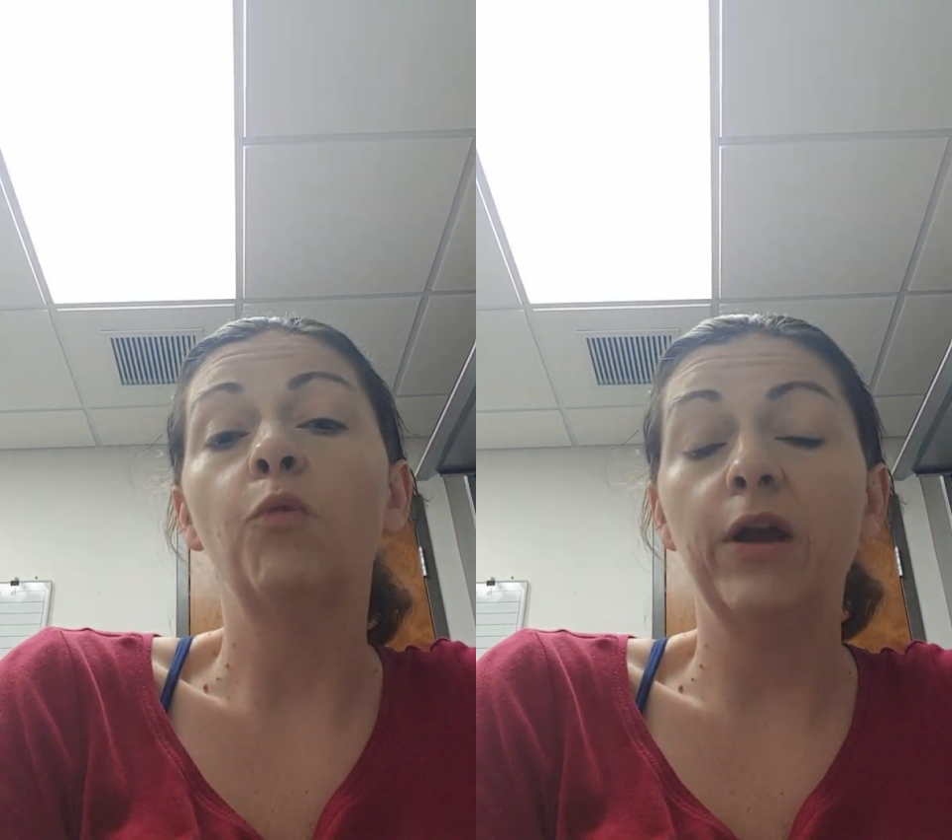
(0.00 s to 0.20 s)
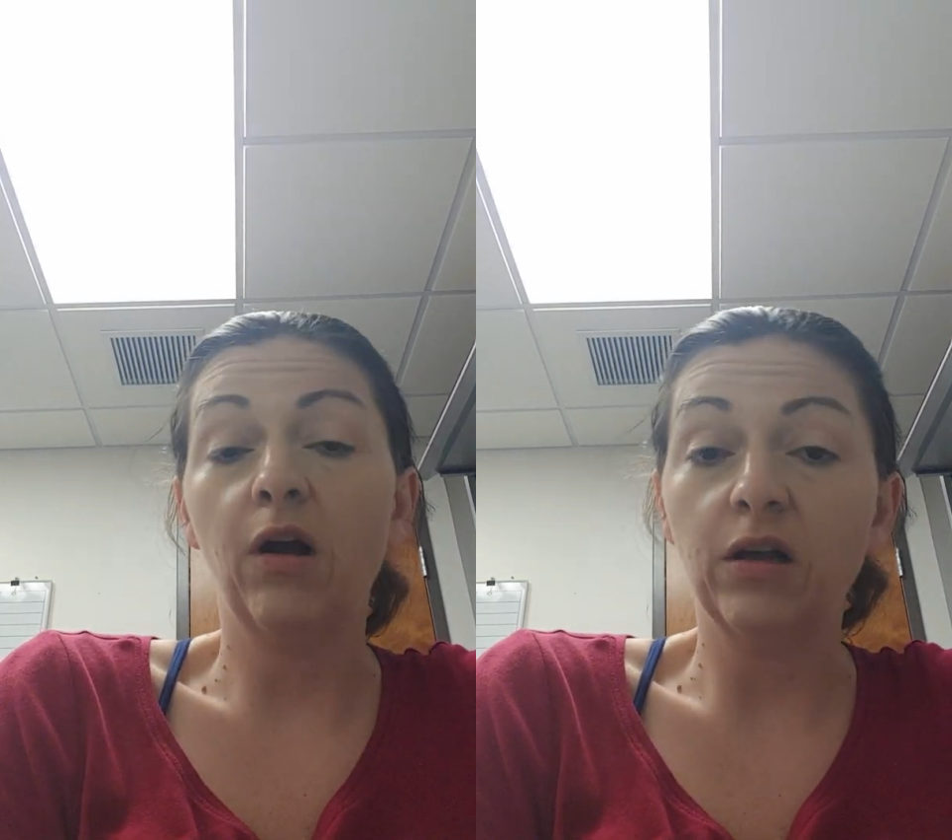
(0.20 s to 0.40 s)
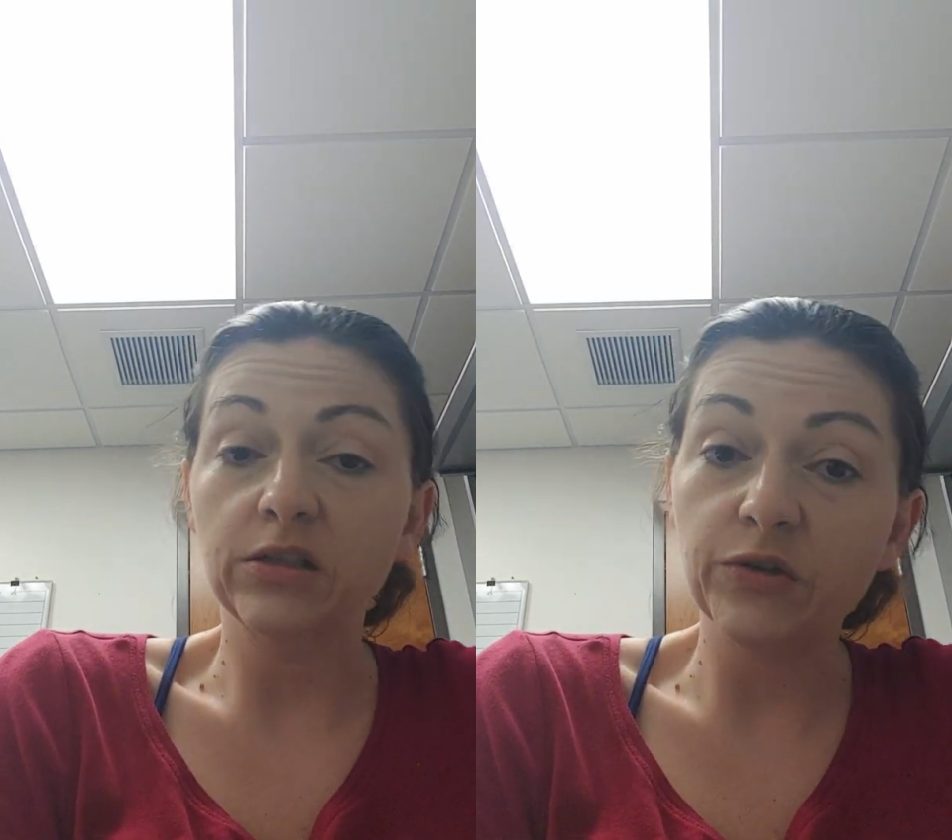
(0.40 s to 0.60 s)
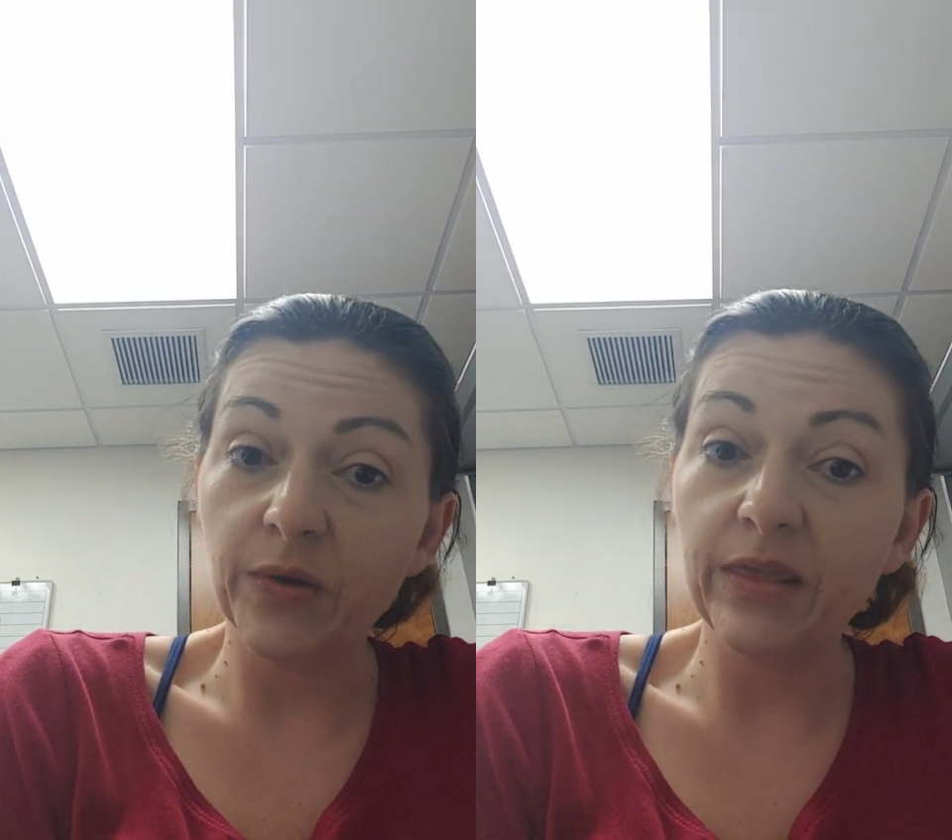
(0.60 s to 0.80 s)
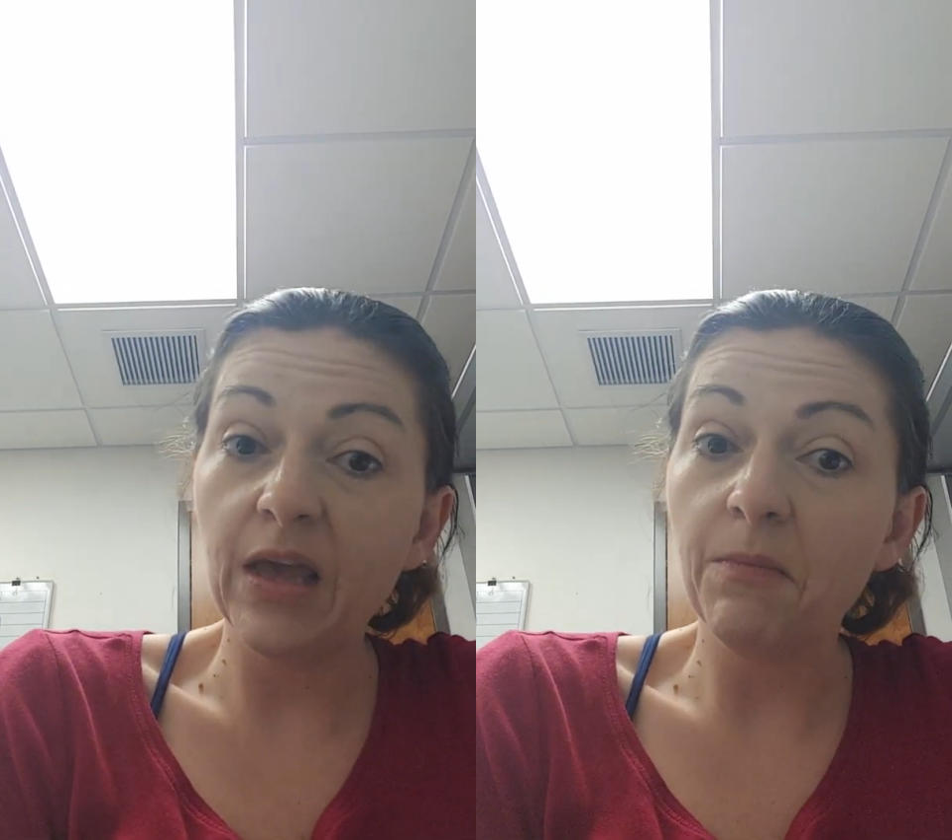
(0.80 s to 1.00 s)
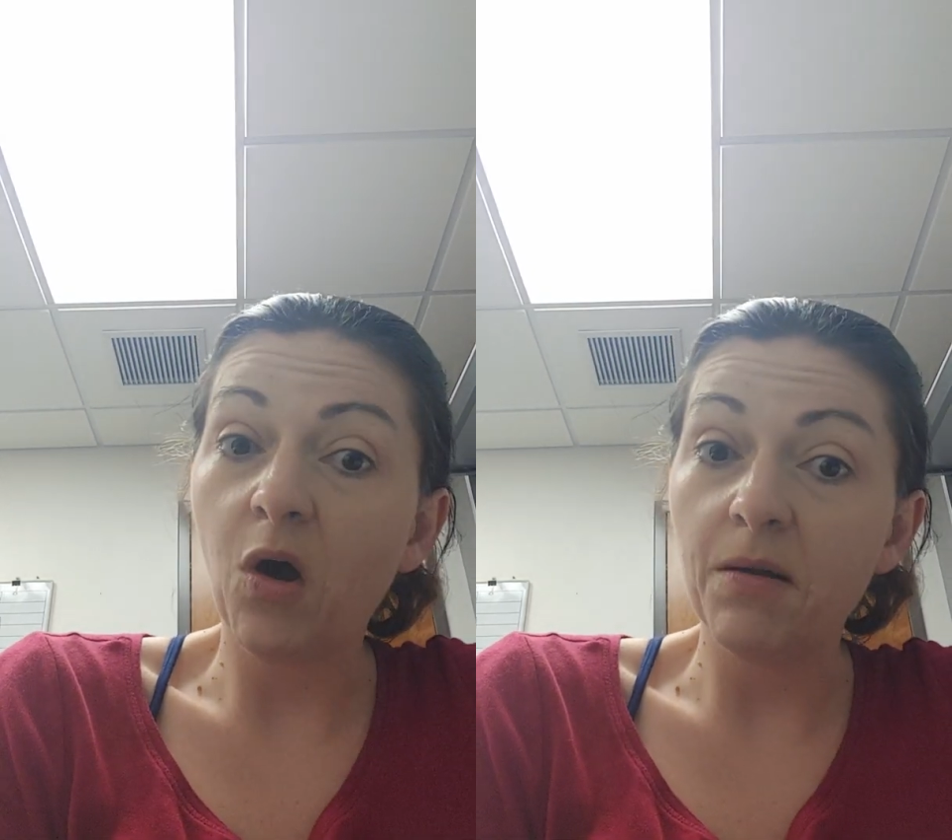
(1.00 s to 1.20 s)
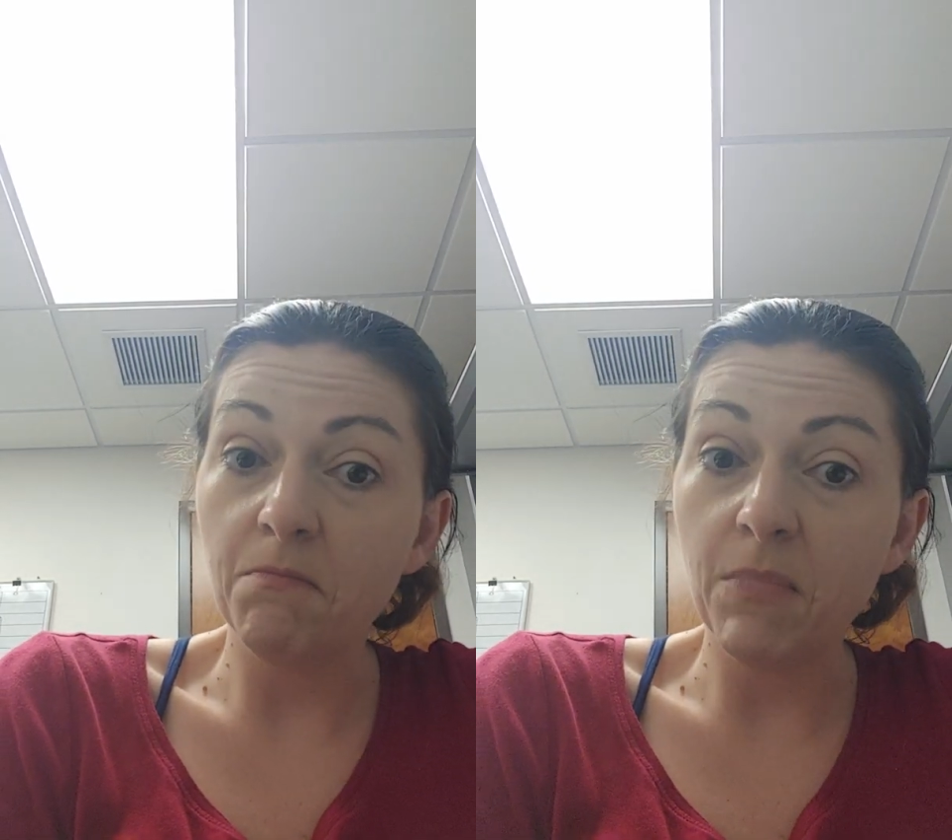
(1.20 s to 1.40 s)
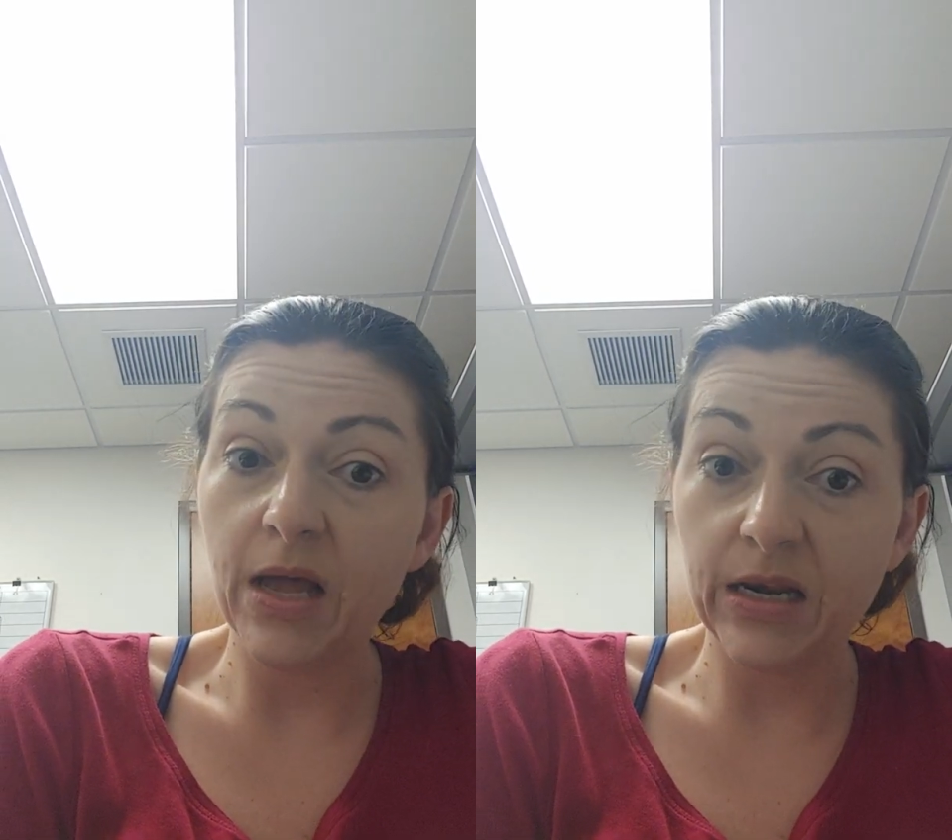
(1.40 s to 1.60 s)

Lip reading: We are also doing them on